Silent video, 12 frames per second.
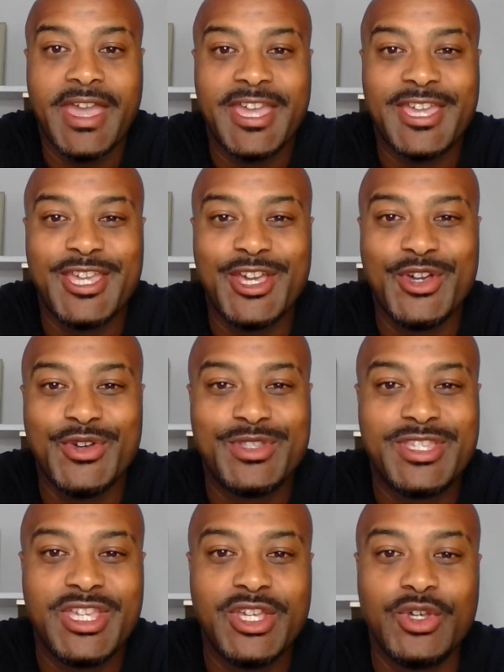
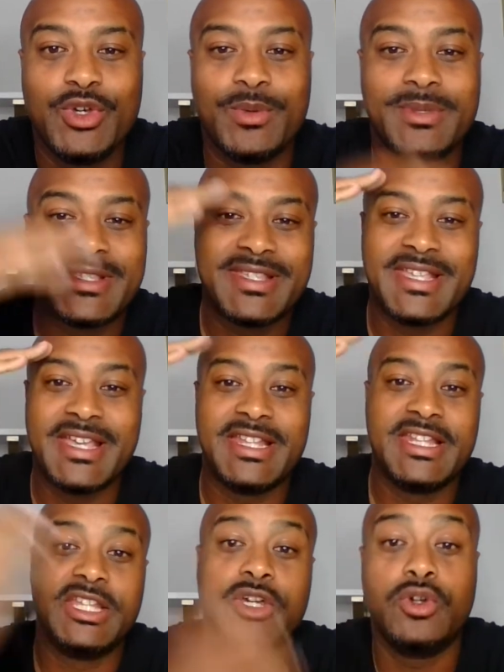YouTube
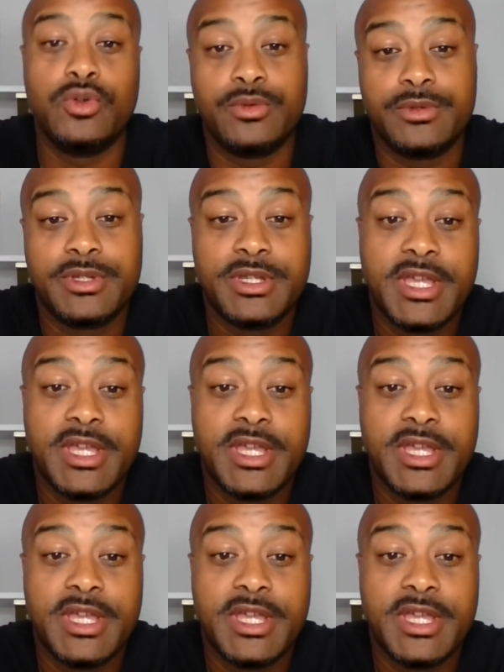salute.